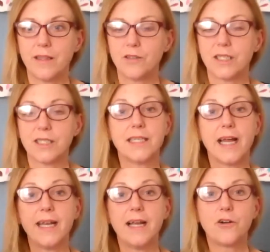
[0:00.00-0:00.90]
There's a
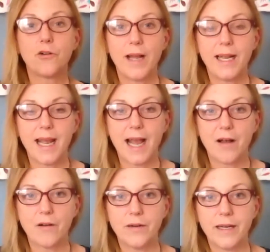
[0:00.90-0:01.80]
study underway
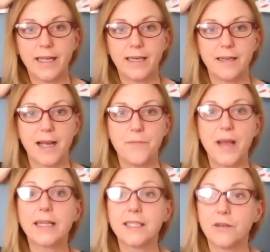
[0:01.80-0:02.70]
now in
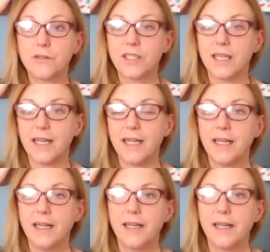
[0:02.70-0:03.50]
Mexico City